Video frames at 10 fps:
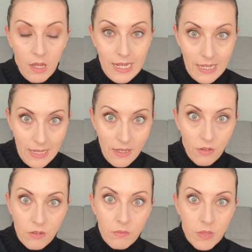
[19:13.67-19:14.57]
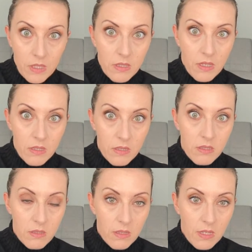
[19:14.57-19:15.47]
legal, because
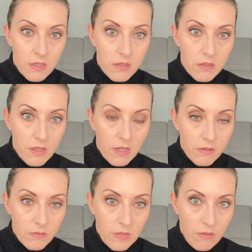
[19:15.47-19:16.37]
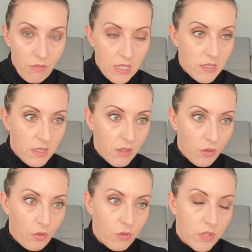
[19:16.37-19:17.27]
that rests in the
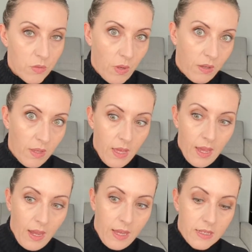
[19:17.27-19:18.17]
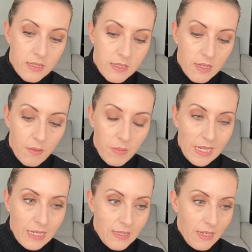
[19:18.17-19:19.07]
court as well, and
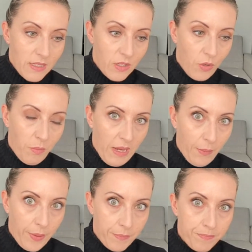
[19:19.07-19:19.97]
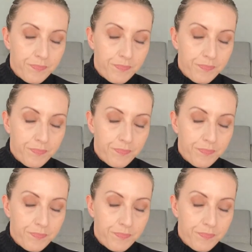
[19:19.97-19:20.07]
ecclesiastical power.